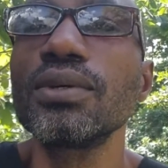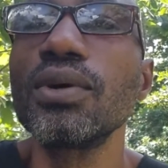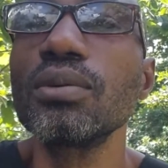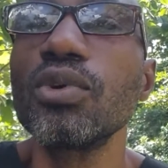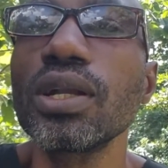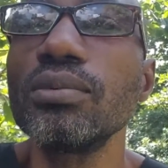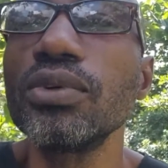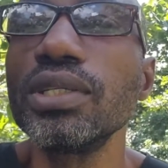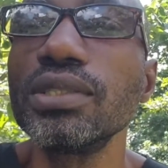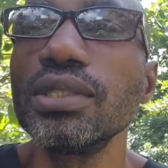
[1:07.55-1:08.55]
One more of them
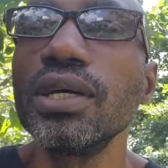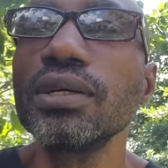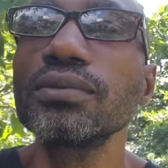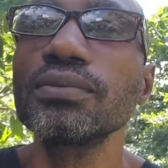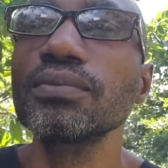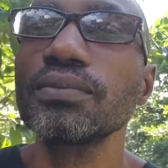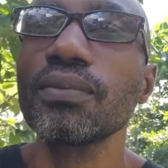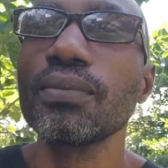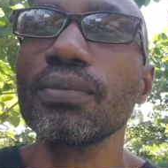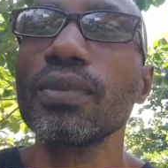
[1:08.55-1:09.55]
reasoning there.
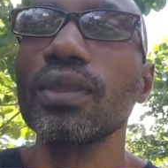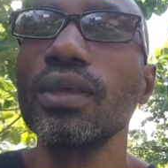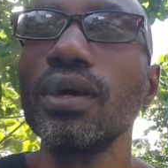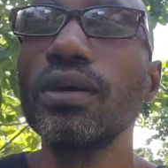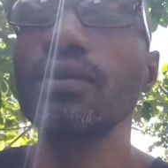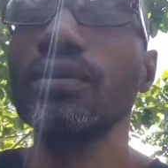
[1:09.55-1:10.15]
Yeah?